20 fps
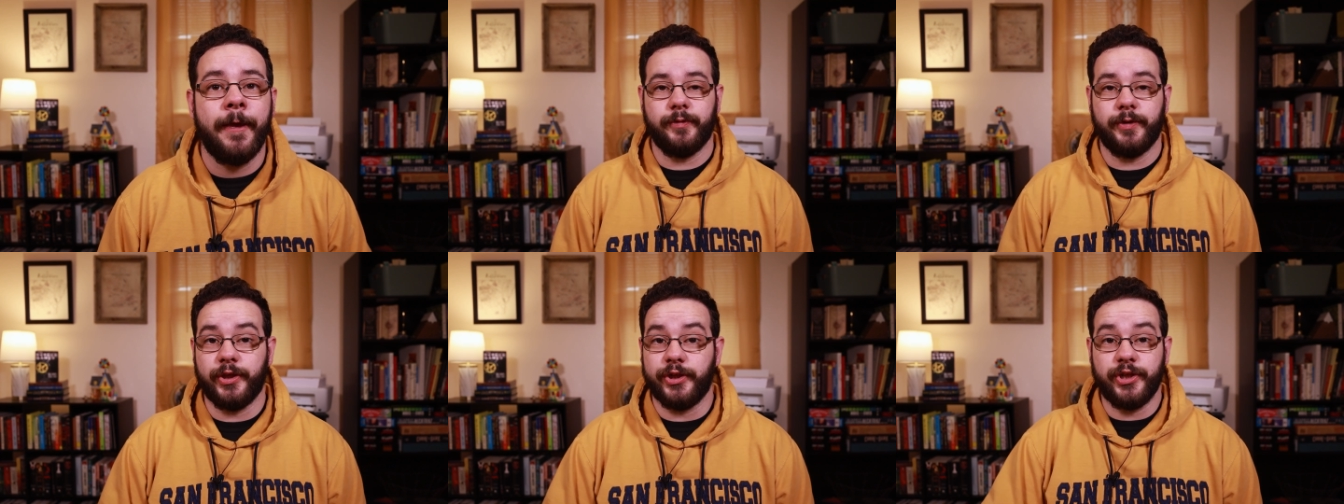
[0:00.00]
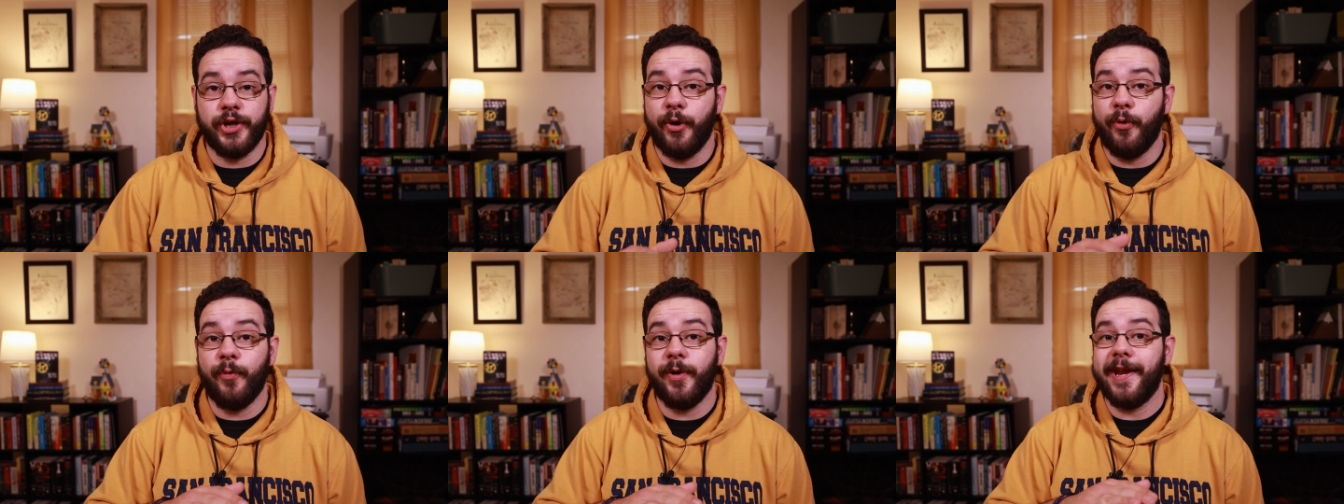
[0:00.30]
The
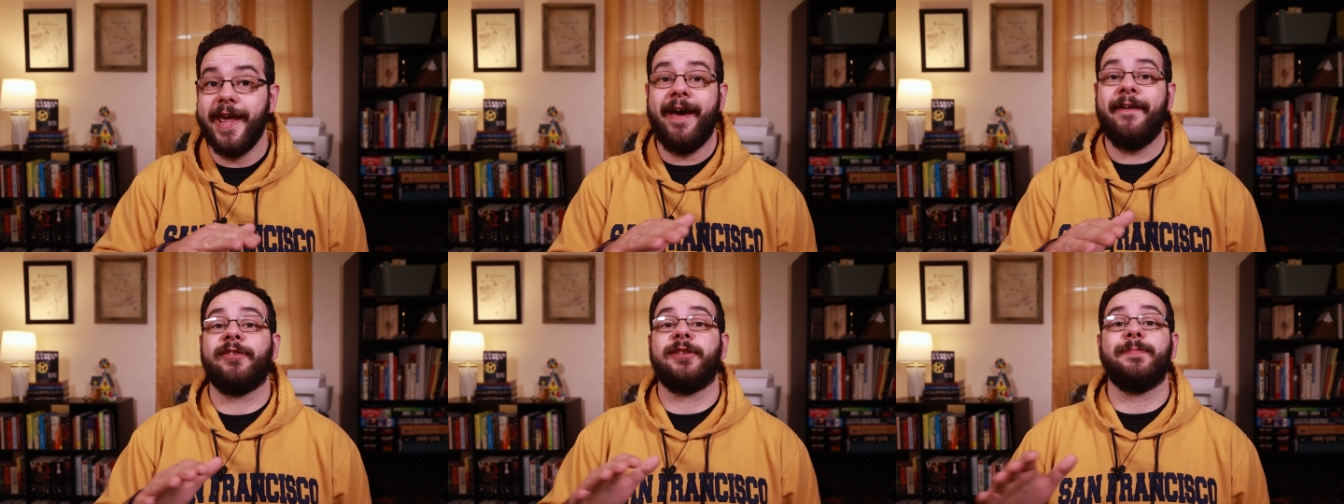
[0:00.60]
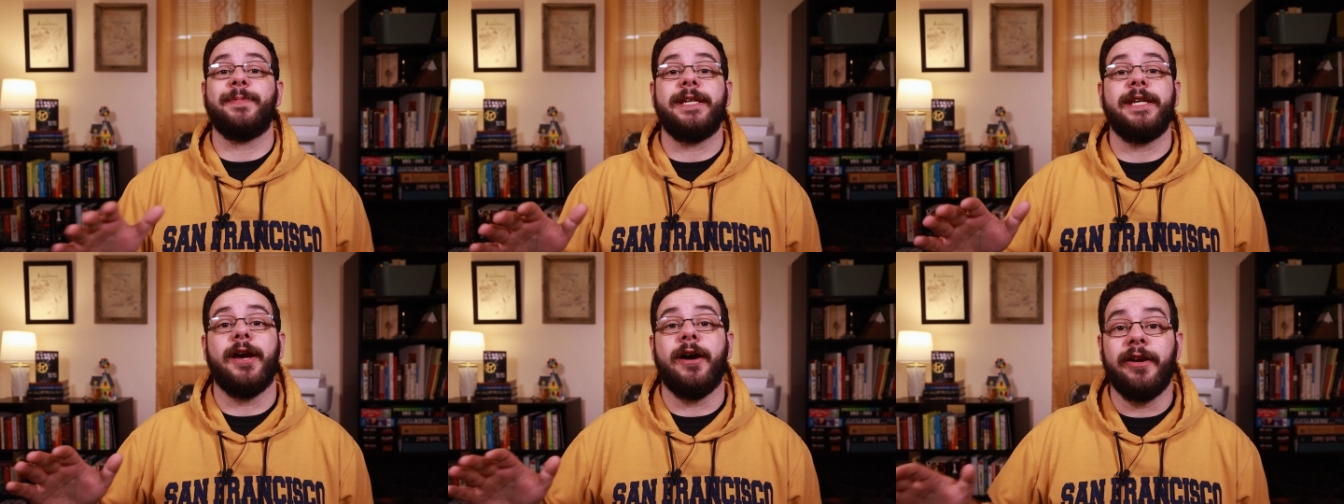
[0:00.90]
dough would have
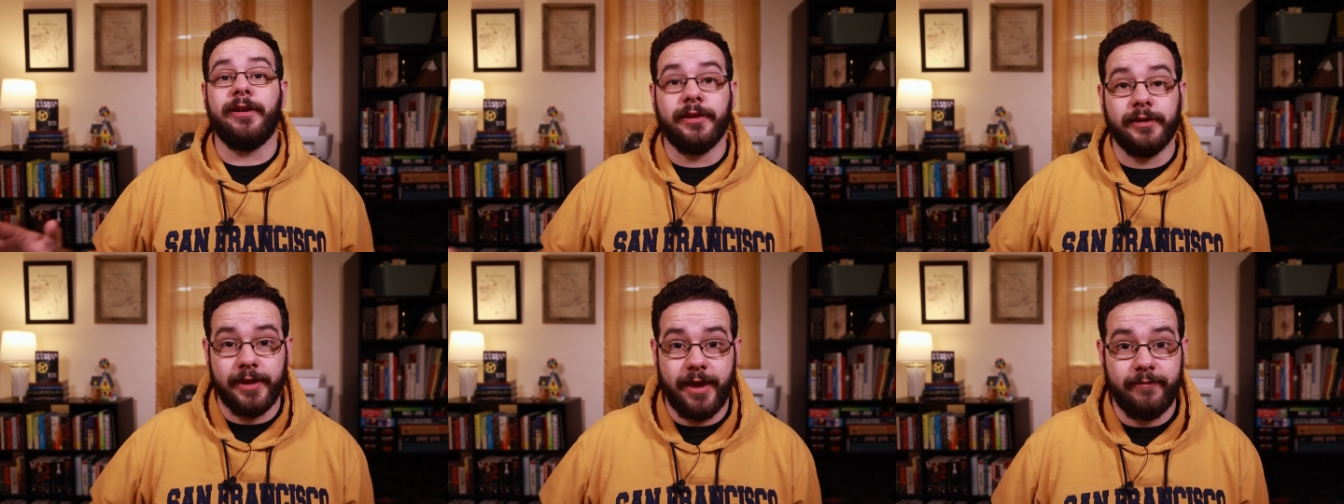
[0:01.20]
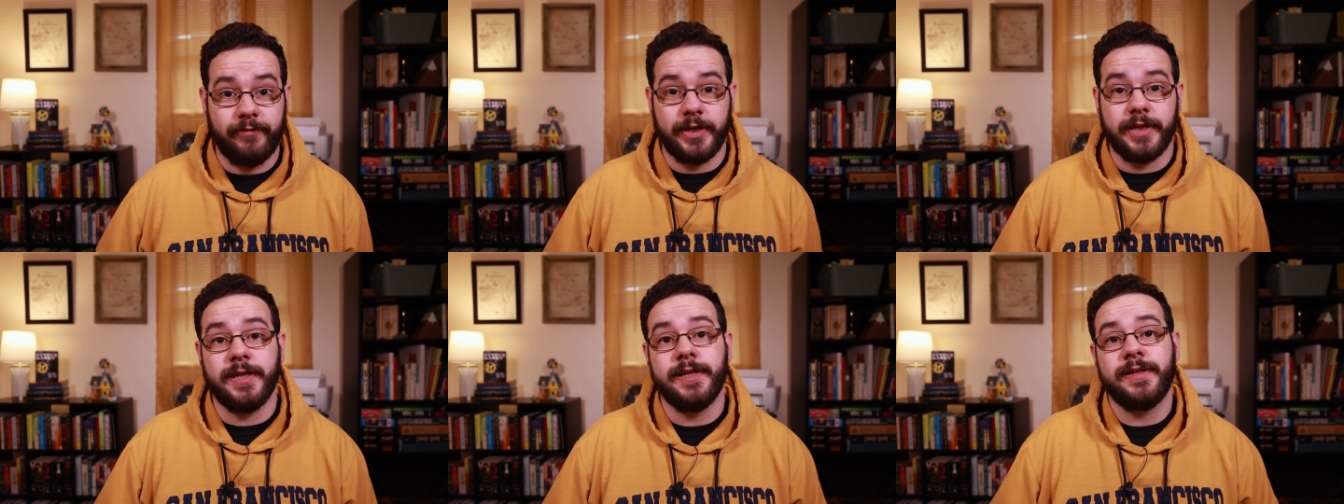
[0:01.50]
to be
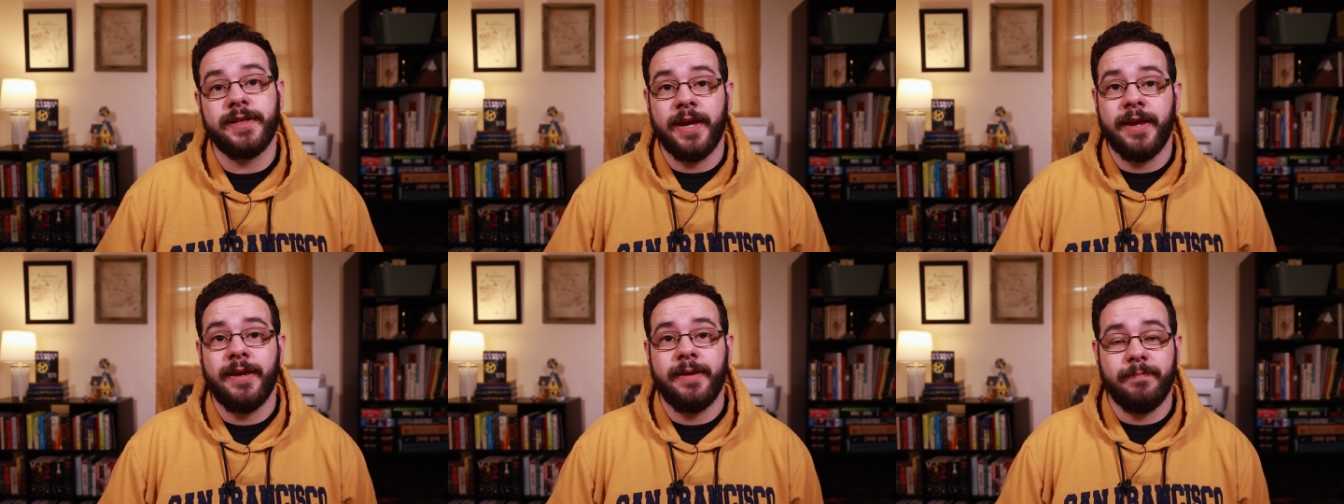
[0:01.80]
unleavened,